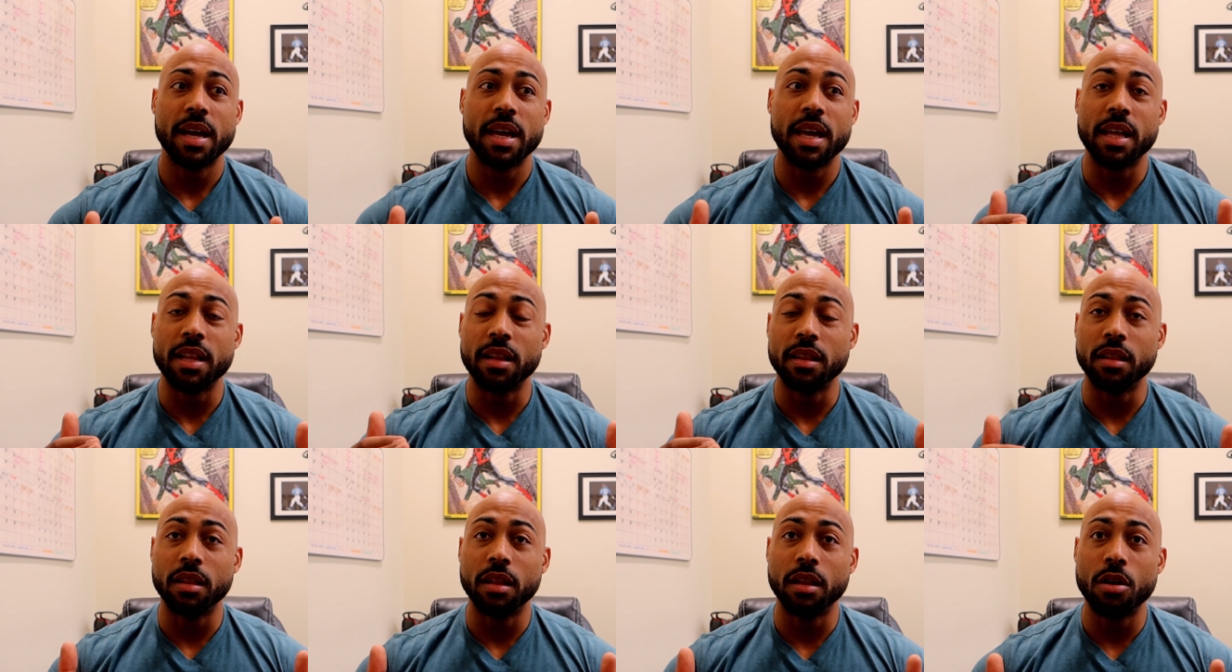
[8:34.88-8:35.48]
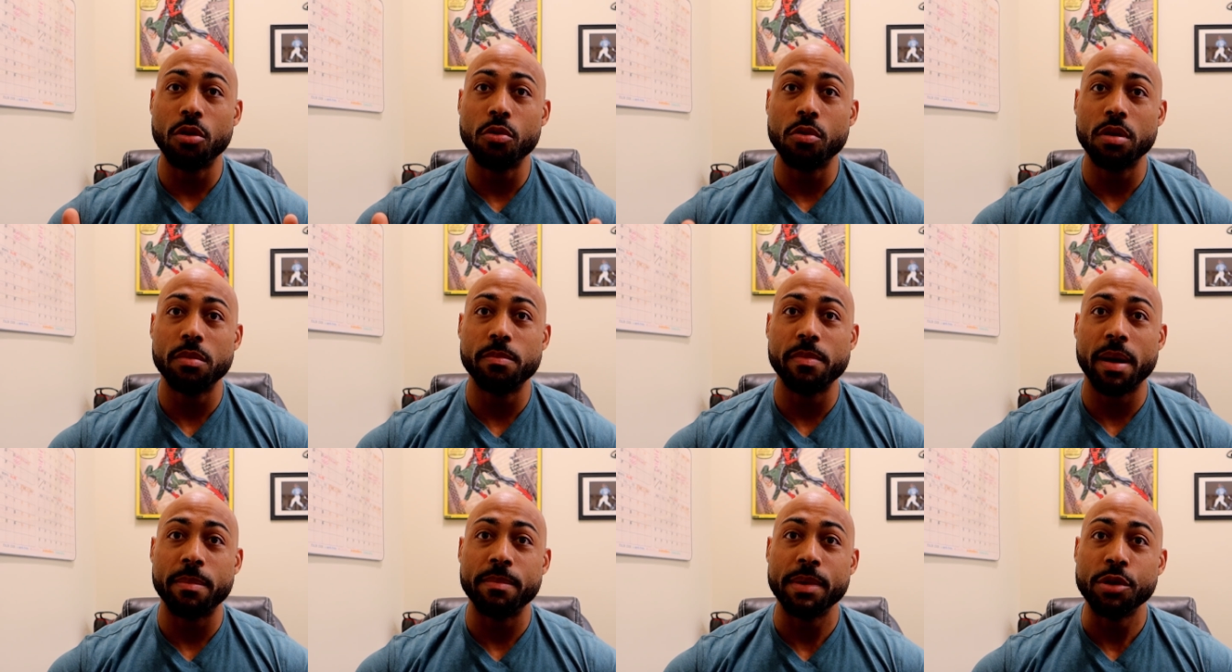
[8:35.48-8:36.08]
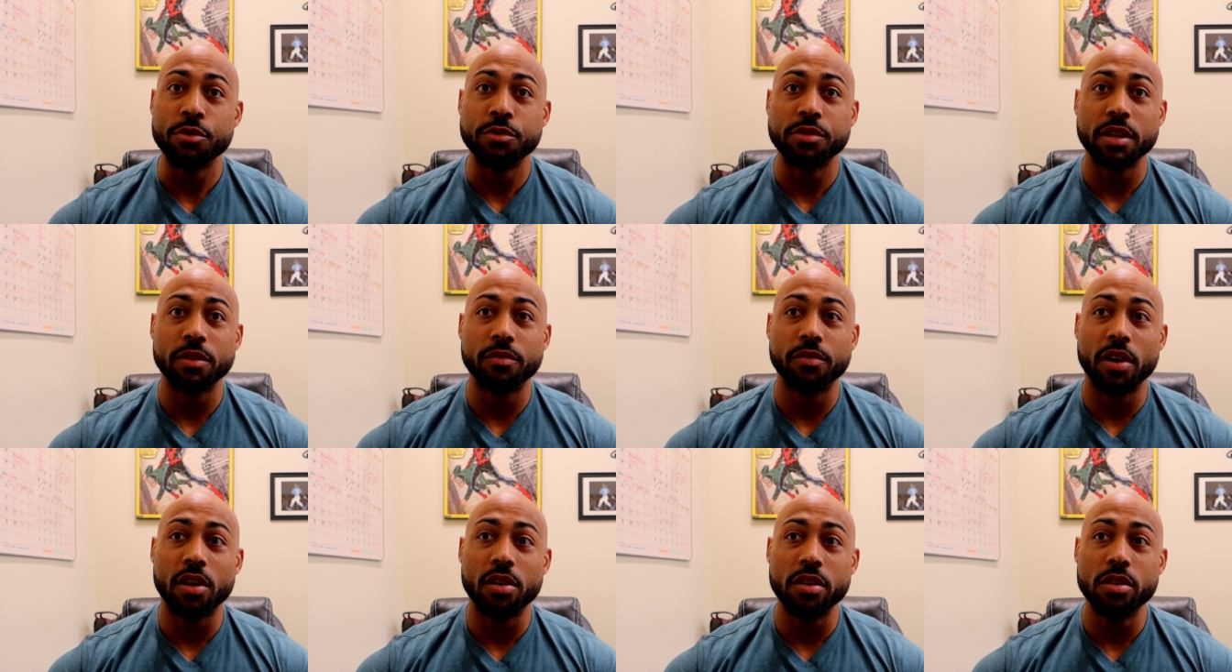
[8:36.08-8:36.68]
it lowered my music
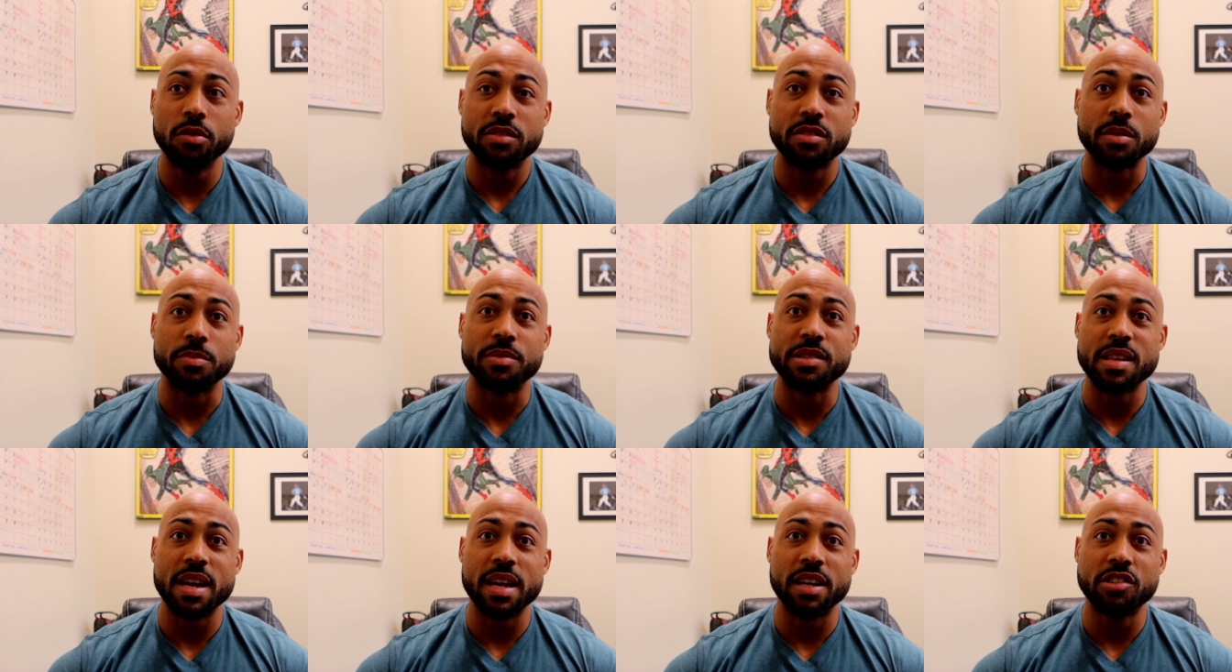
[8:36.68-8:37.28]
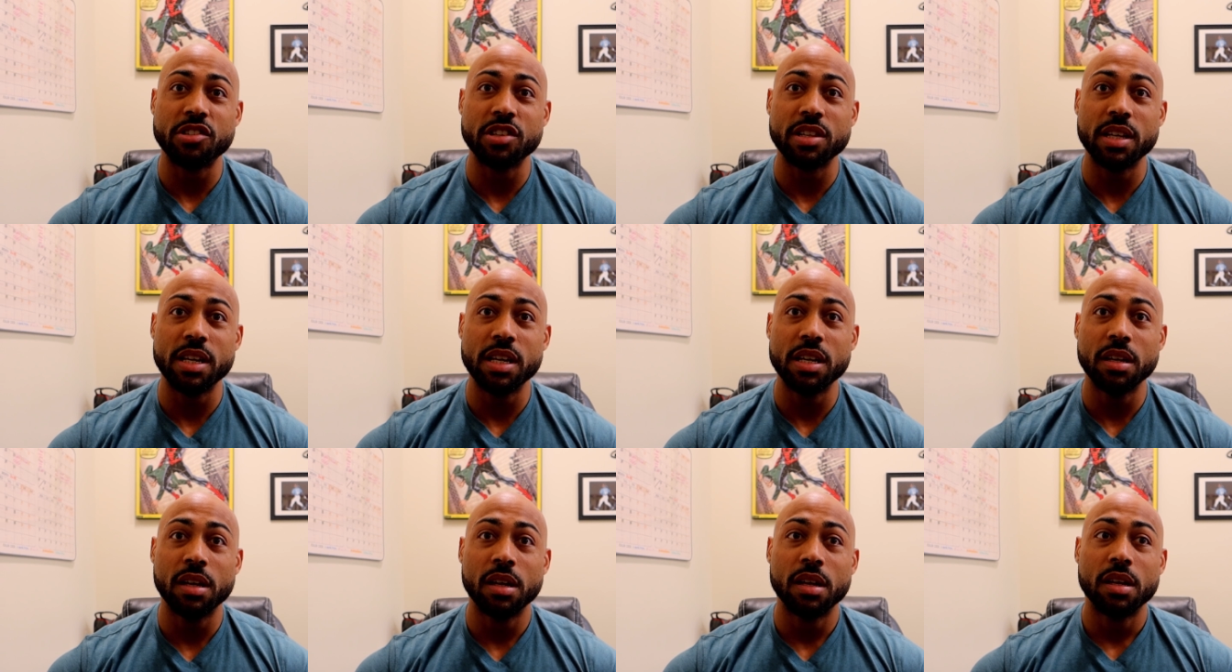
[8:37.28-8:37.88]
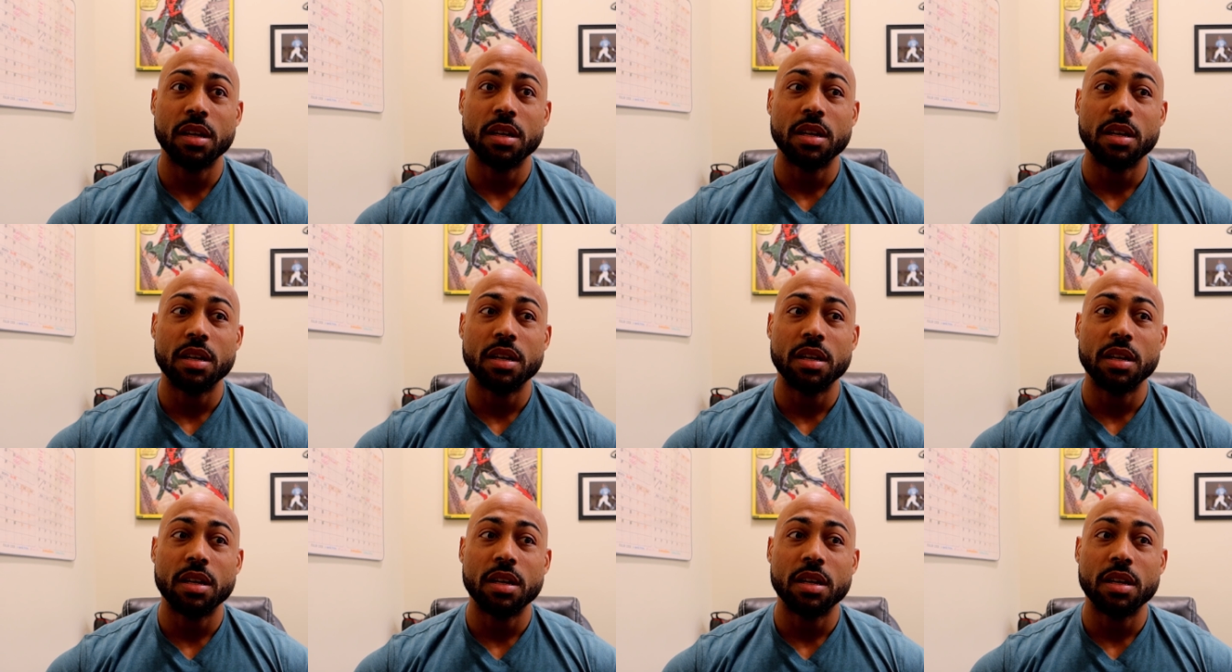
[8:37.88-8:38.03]
volume substantially.